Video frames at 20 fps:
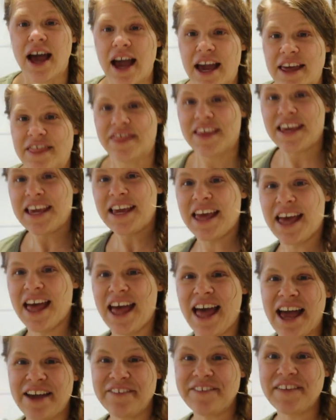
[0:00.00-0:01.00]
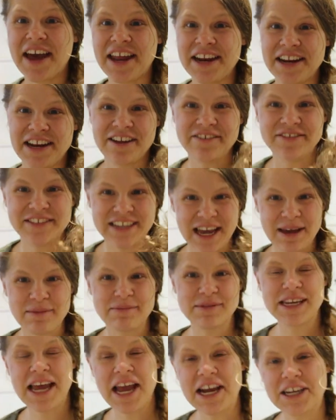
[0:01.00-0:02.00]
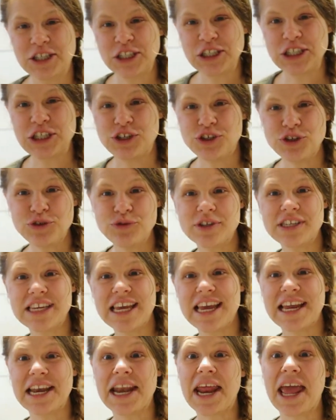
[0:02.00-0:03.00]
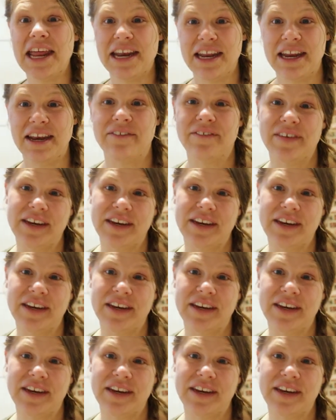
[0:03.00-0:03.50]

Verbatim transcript: I think I've got enough time to actually shoot and edit a